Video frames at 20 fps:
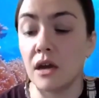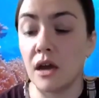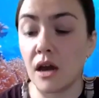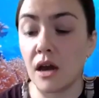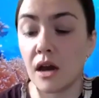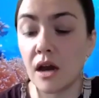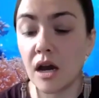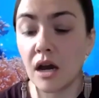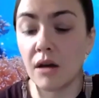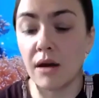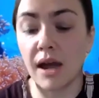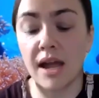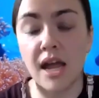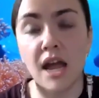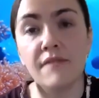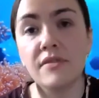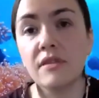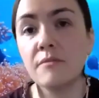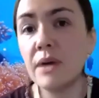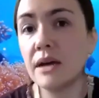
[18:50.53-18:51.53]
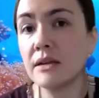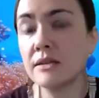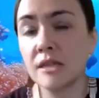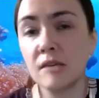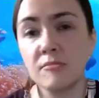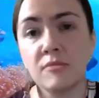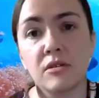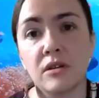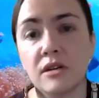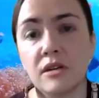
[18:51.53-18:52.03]
Uh, I have the best
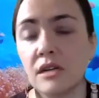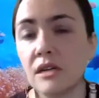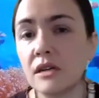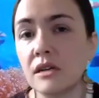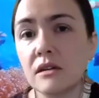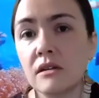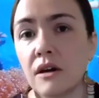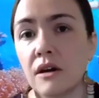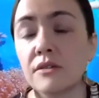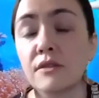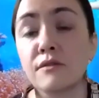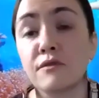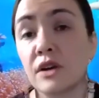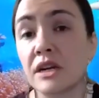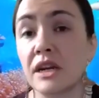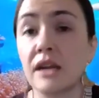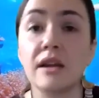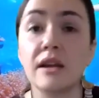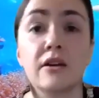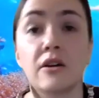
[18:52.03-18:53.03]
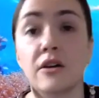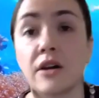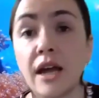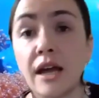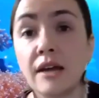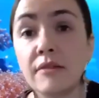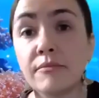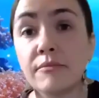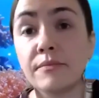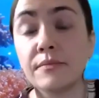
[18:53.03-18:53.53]
community on the freaking
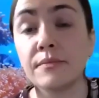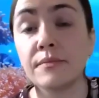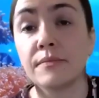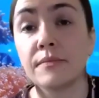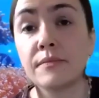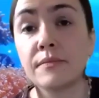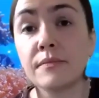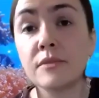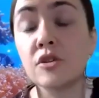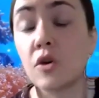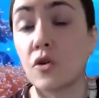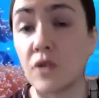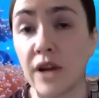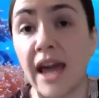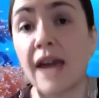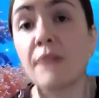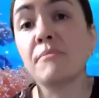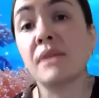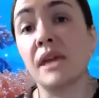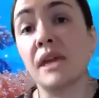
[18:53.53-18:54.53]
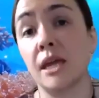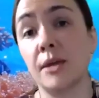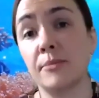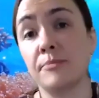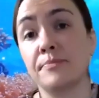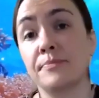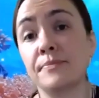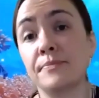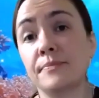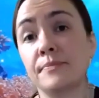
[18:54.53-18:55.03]
internet. Don't at me.
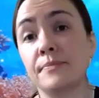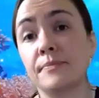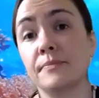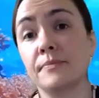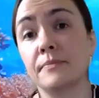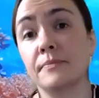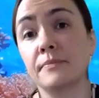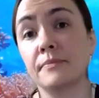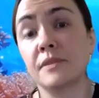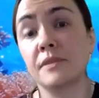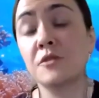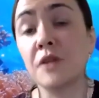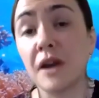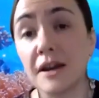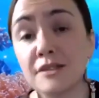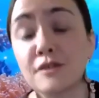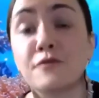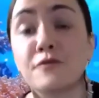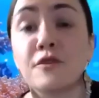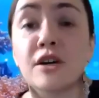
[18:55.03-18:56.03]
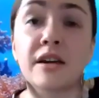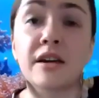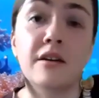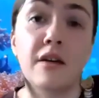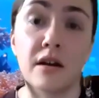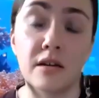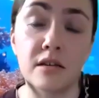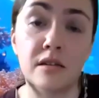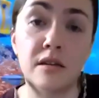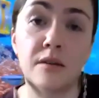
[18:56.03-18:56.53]
You guys are freaking
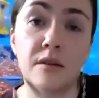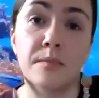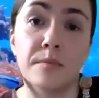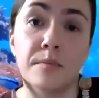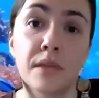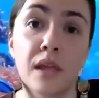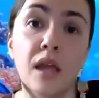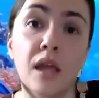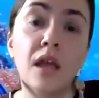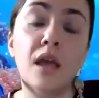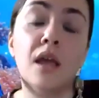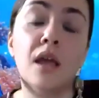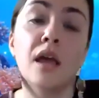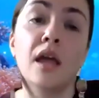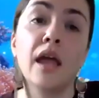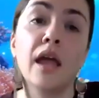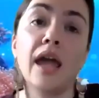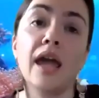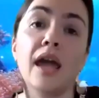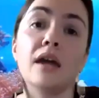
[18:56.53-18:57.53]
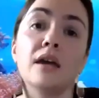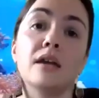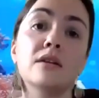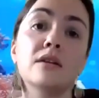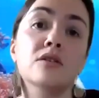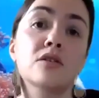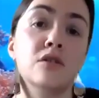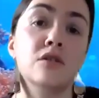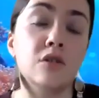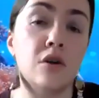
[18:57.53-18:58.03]
awesome. And
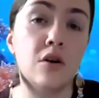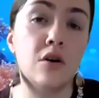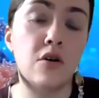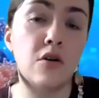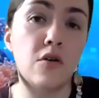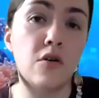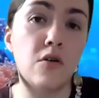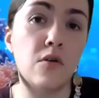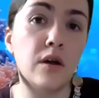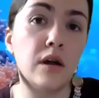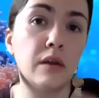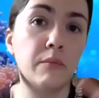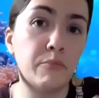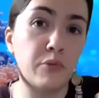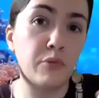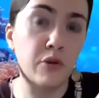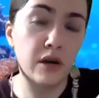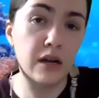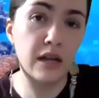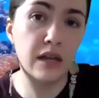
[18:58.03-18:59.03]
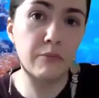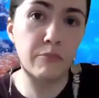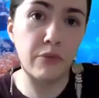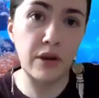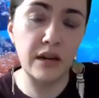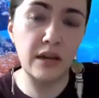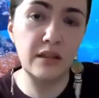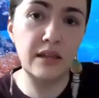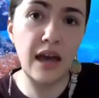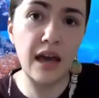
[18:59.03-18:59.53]
so putting
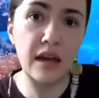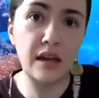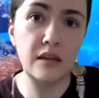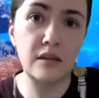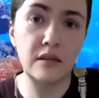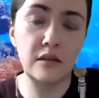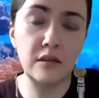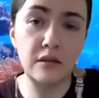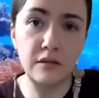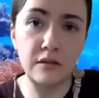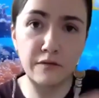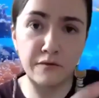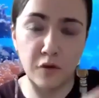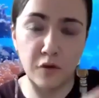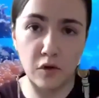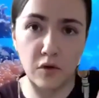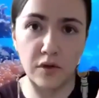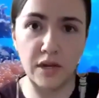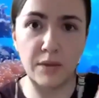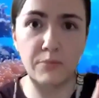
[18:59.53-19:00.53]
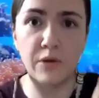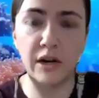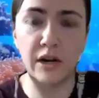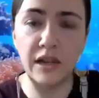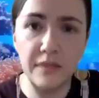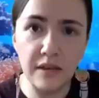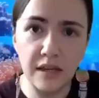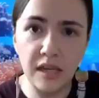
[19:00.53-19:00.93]
bringing that into the fold and bringing the